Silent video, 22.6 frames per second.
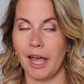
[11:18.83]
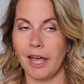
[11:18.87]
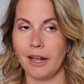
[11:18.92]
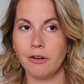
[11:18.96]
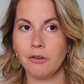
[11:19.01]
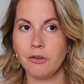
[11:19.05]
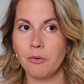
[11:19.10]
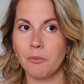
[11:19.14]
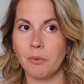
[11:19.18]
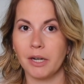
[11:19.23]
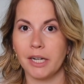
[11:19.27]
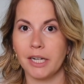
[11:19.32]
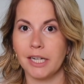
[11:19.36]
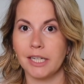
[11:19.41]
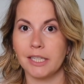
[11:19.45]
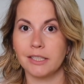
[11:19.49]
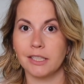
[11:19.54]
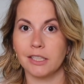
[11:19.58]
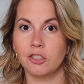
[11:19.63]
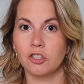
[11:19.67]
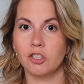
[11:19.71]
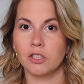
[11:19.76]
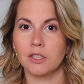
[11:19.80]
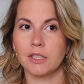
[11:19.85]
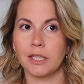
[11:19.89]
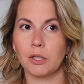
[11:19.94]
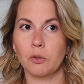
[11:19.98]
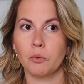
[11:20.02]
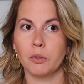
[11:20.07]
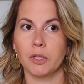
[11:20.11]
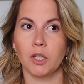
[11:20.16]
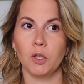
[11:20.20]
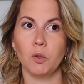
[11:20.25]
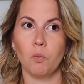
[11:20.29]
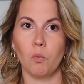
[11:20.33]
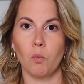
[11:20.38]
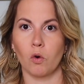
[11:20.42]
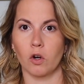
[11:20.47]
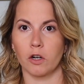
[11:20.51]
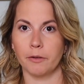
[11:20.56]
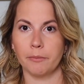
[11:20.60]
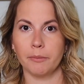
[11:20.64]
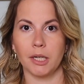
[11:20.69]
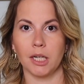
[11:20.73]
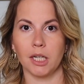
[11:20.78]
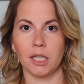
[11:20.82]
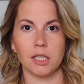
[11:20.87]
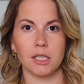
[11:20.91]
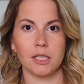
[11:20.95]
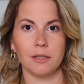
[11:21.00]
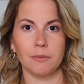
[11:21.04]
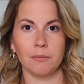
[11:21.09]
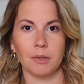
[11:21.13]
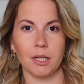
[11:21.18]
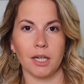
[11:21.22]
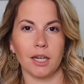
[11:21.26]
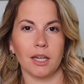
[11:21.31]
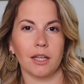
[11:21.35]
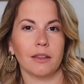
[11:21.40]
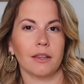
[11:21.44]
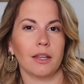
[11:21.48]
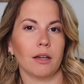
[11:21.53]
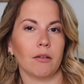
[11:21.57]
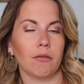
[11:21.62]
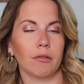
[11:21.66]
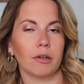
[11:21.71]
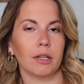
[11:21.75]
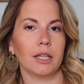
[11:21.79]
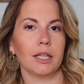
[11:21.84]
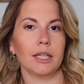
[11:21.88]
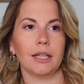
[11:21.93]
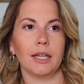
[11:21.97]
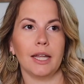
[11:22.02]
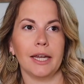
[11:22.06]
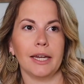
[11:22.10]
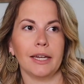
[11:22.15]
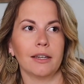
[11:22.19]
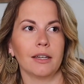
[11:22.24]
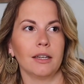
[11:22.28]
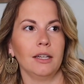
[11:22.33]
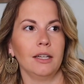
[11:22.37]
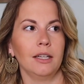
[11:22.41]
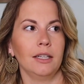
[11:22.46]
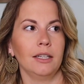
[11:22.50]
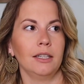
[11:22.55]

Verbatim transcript: I don't know what it is. It's just like really warming to me and like really like